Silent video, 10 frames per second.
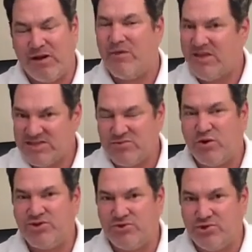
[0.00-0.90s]
I mean, this is
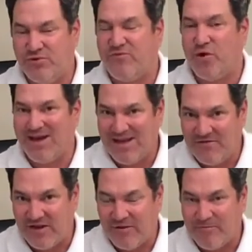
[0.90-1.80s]
what you do for a
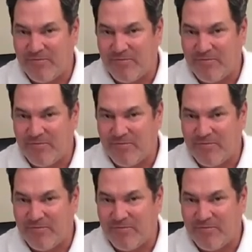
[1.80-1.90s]
living.